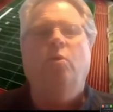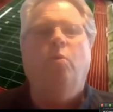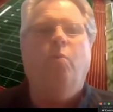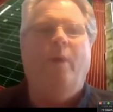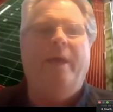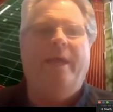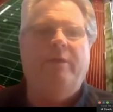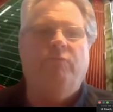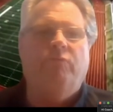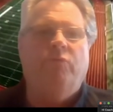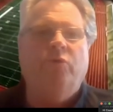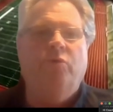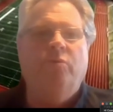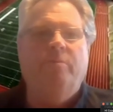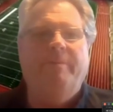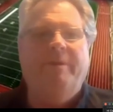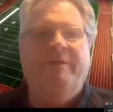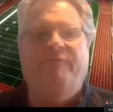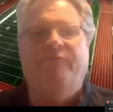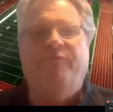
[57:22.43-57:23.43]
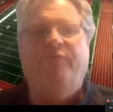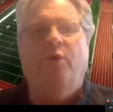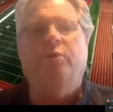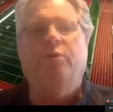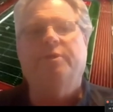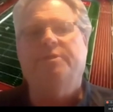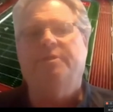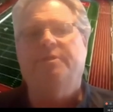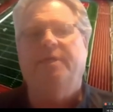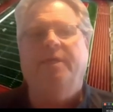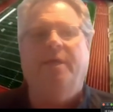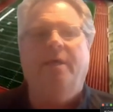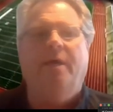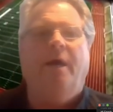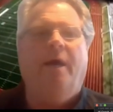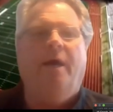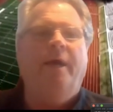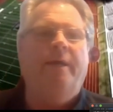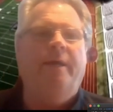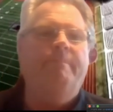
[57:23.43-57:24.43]
the weight room and focusing
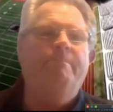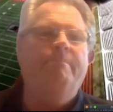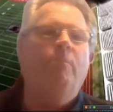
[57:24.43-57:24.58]
on